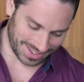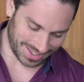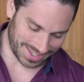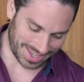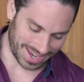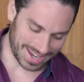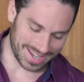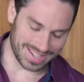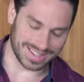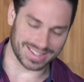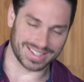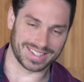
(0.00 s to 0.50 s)

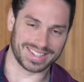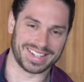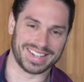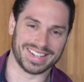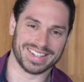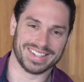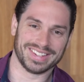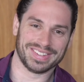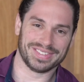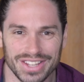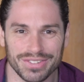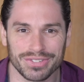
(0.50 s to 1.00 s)

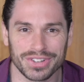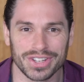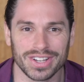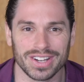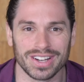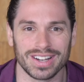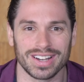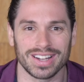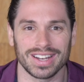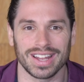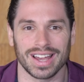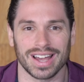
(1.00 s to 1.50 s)
Kaitlin, you've
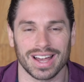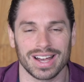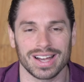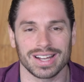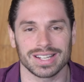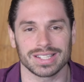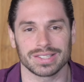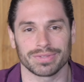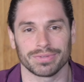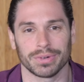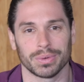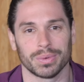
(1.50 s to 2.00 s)
got to
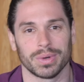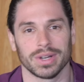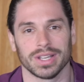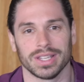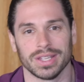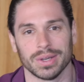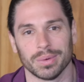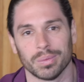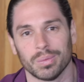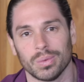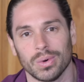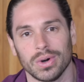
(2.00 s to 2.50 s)
ask for what
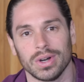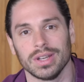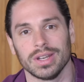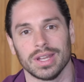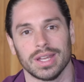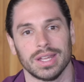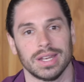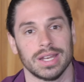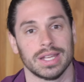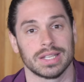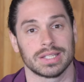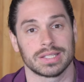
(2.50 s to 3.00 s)
you want
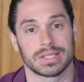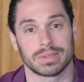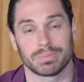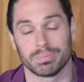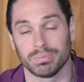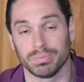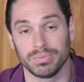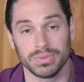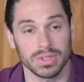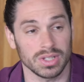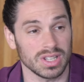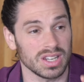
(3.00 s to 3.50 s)
and
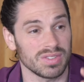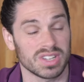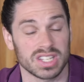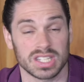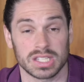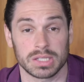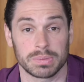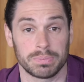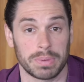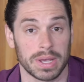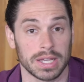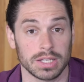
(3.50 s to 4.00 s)
not even
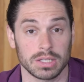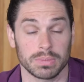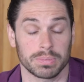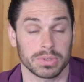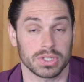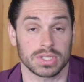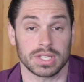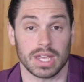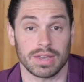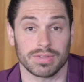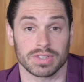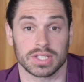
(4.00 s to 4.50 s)
expect it, but
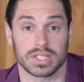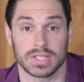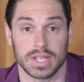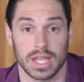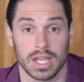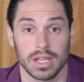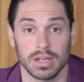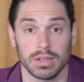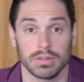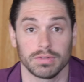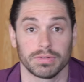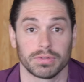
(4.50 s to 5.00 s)
just have a
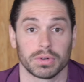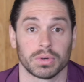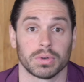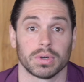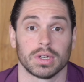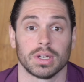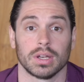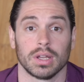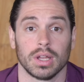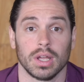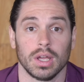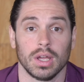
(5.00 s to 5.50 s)
standard
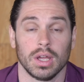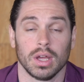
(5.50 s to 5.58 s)
for it,